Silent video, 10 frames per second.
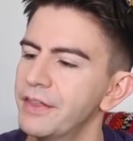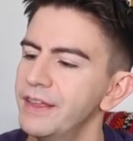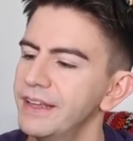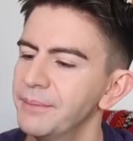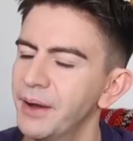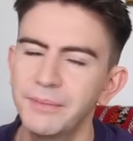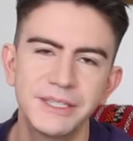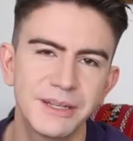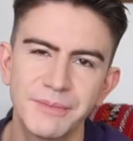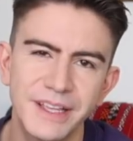I think it might
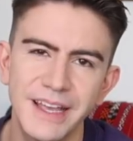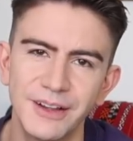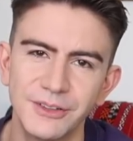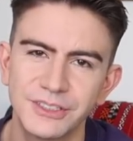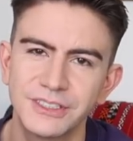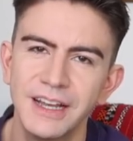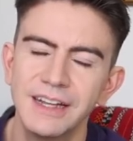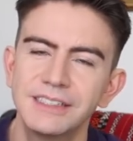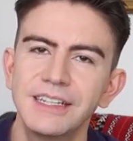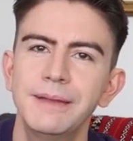be something else.
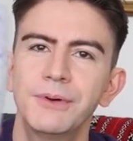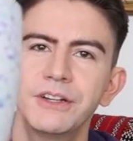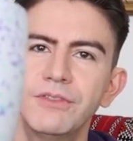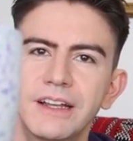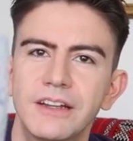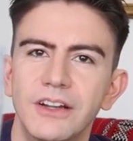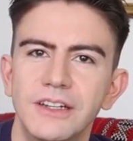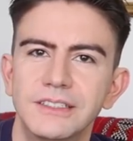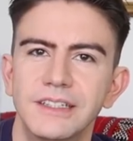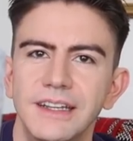Does anybody
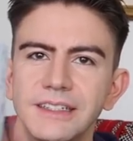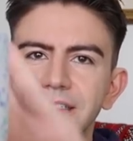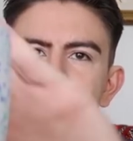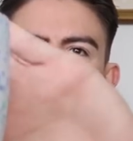recognise this?